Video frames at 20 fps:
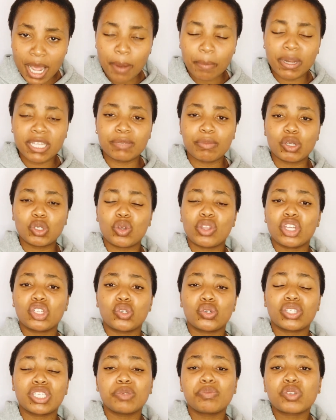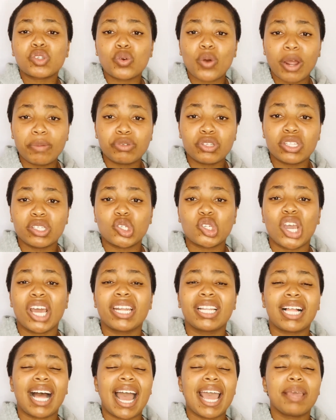Please make sure that you subscribe to the
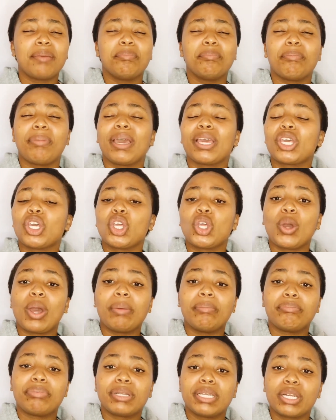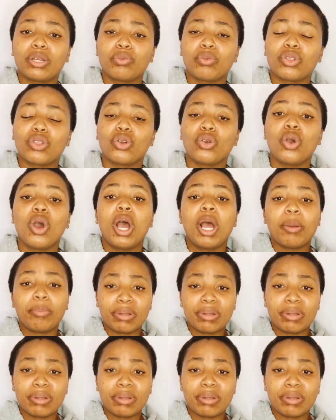channel. I am begging you, I'm pleading with you.